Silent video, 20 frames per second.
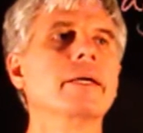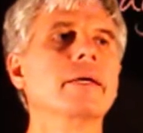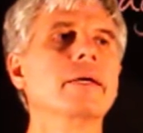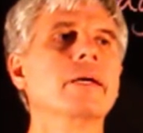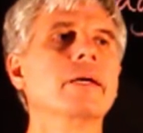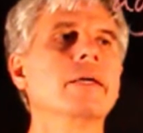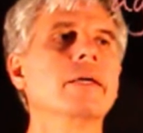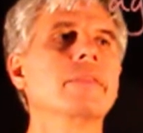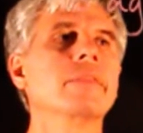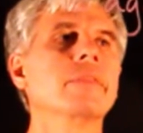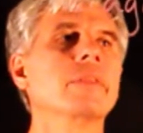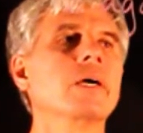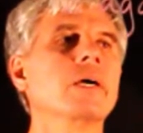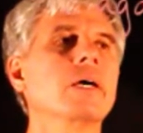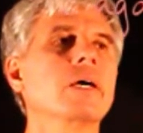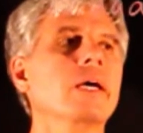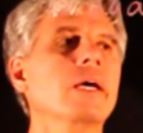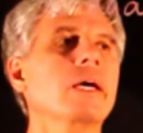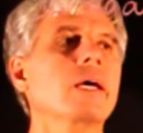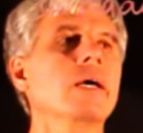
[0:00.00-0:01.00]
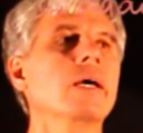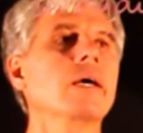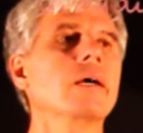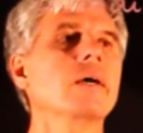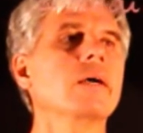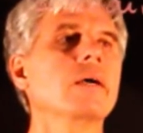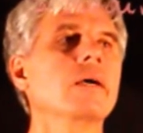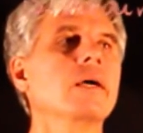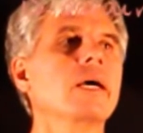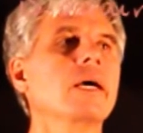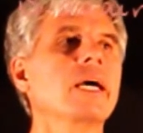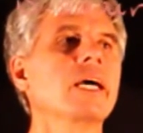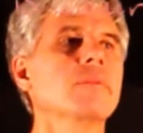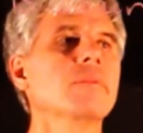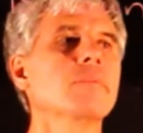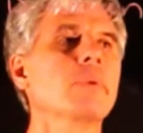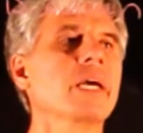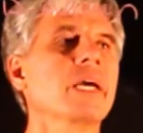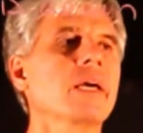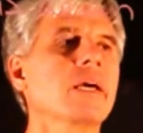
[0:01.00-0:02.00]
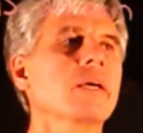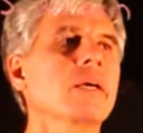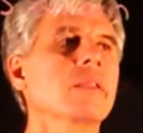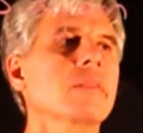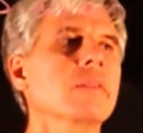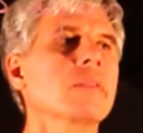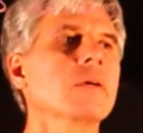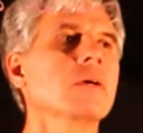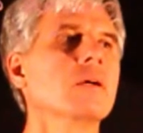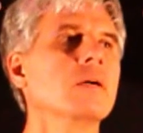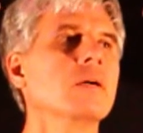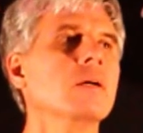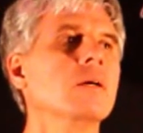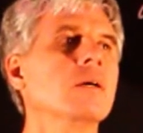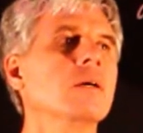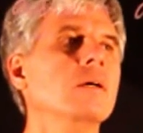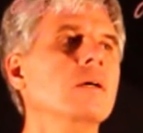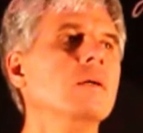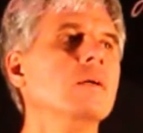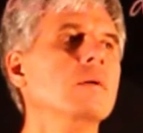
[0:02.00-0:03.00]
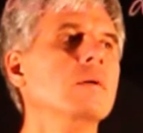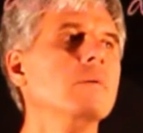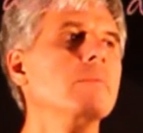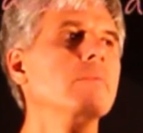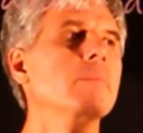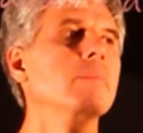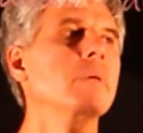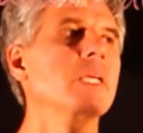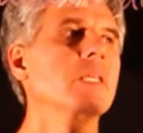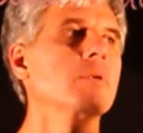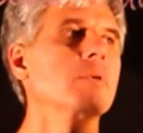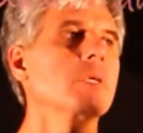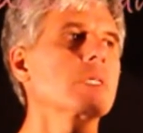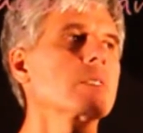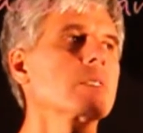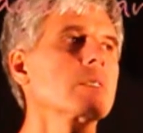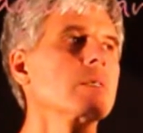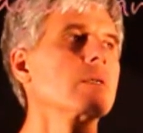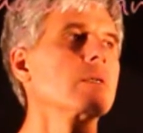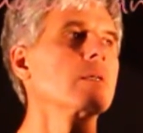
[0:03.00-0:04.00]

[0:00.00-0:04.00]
an n by n matrix.